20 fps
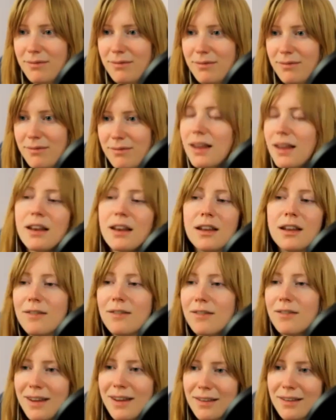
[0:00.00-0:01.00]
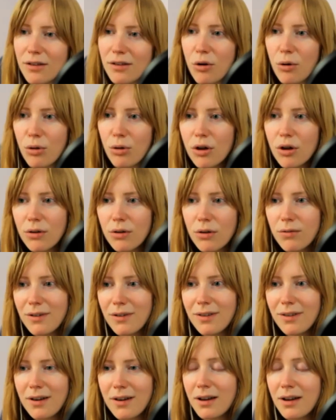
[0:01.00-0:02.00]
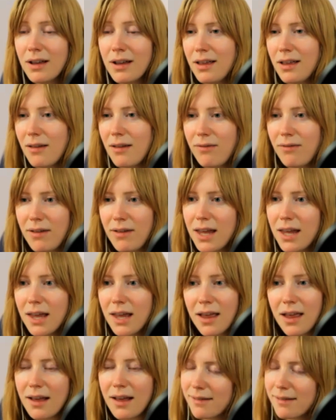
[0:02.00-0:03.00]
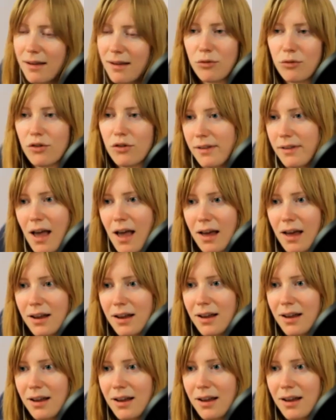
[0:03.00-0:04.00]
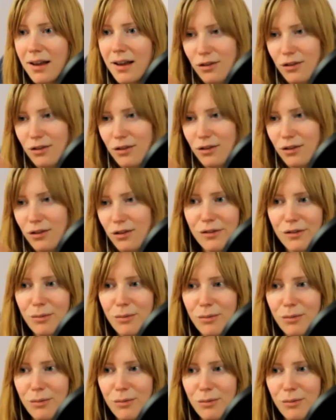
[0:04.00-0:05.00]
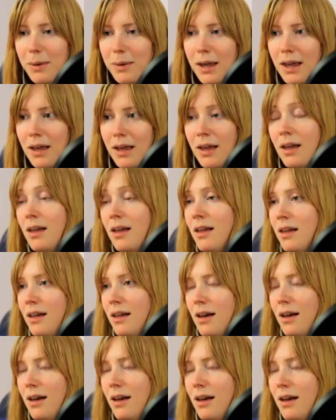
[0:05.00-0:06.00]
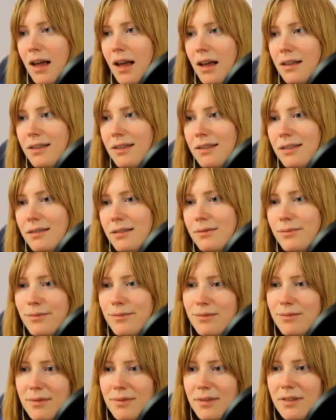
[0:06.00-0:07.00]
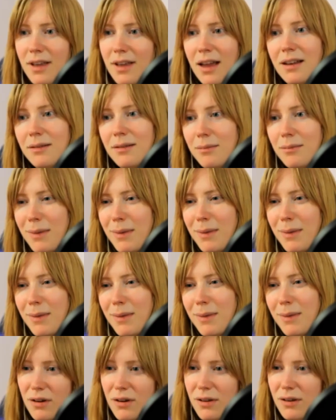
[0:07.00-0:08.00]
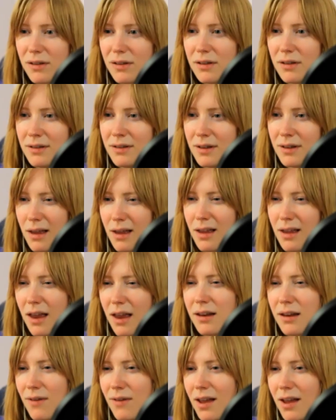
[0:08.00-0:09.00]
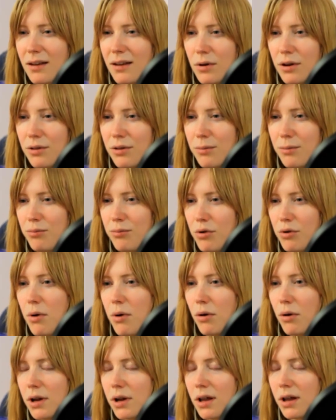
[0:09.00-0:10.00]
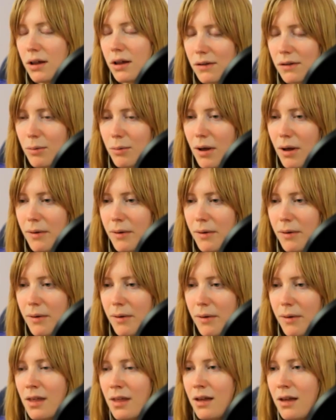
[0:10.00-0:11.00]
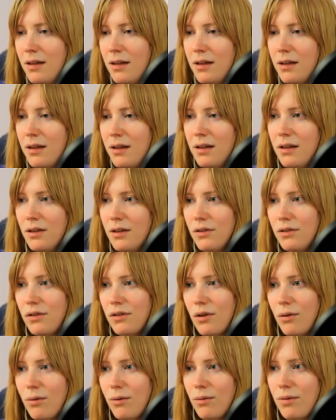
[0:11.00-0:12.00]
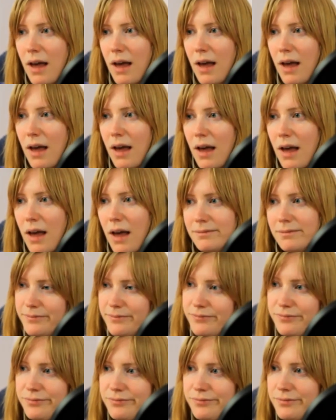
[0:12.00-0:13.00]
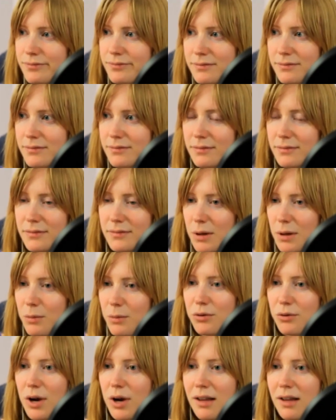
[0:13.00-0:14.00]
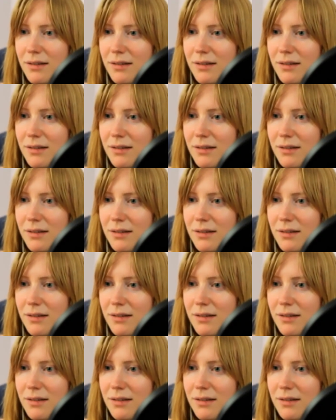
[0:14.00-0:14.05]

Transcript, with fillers: they didn't even need to go look for their affiliate links. I would just add it to their swipe copy and and making sure it's a, an event worth promoting as well. So that that was great.